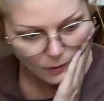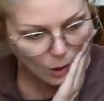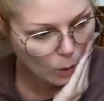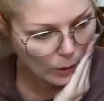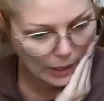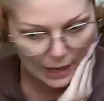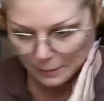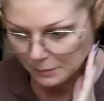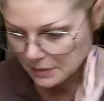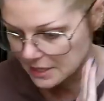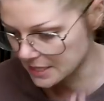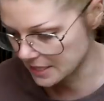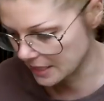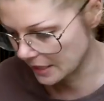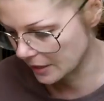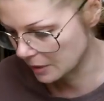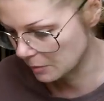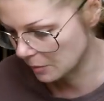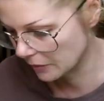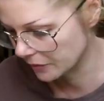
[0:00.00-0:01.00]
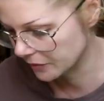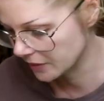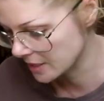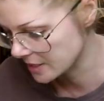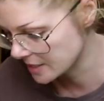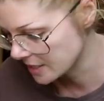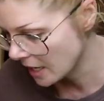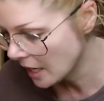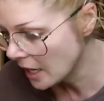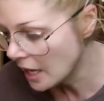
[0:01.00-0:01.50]
Okay, I'm excited about
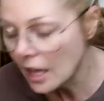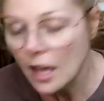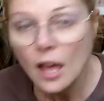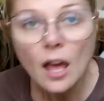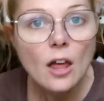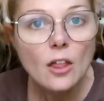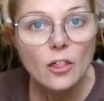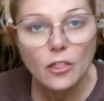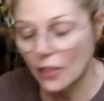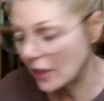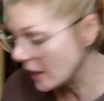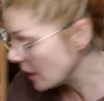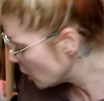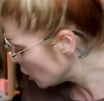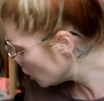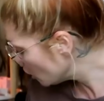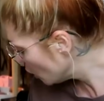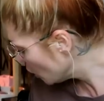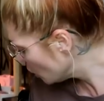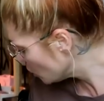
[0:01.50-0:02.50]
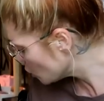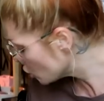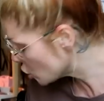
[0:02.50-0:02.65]
this. Thank you